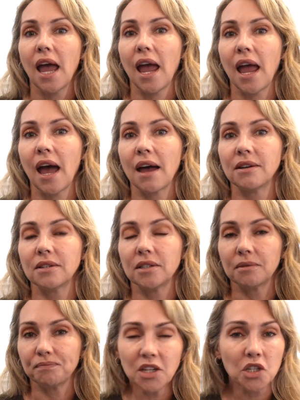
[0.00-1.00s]
and
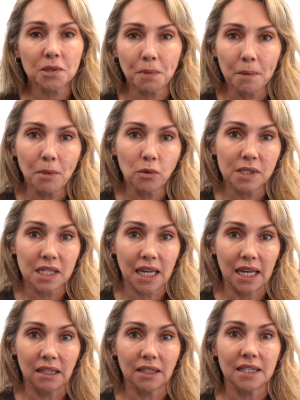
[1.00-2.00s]
it just promotes
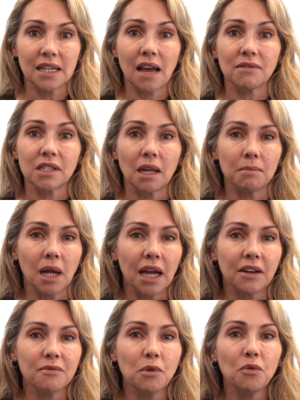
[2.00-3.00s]
healing to have some
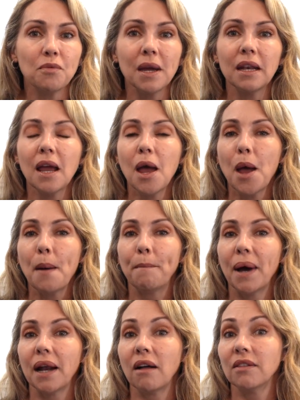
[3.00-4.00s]
kind of movement.
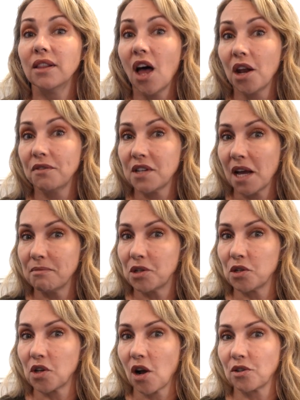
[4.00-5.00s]
But a lot of times
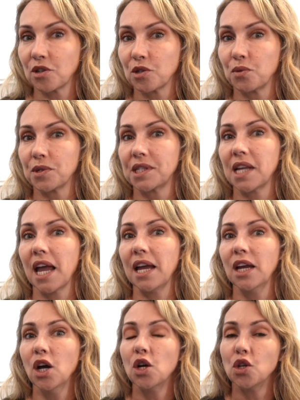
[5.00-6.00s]
your doctors will
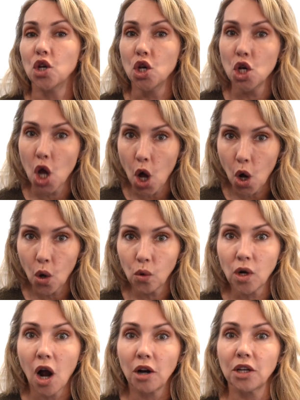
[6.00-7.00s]
say
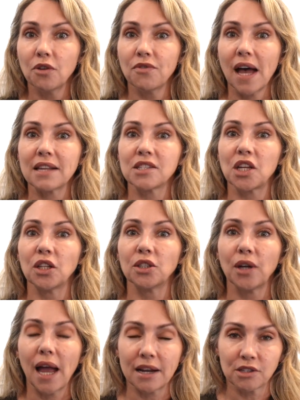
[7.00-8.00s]
no
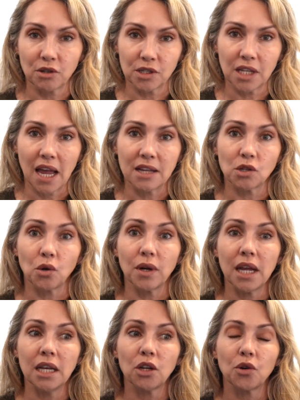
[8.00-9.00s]
cardiovascular exercise or
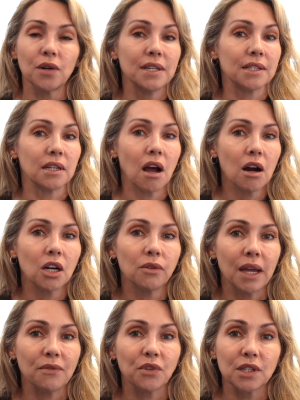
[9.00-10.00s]
increase in heart
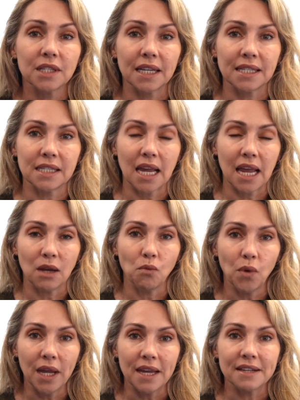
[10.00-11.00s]
rate for 6 to 8
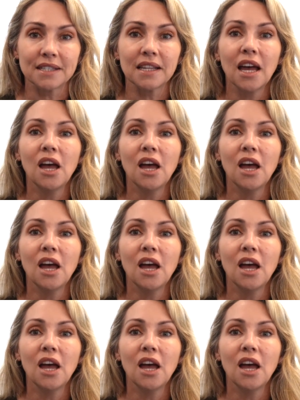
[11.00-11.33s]
weeks,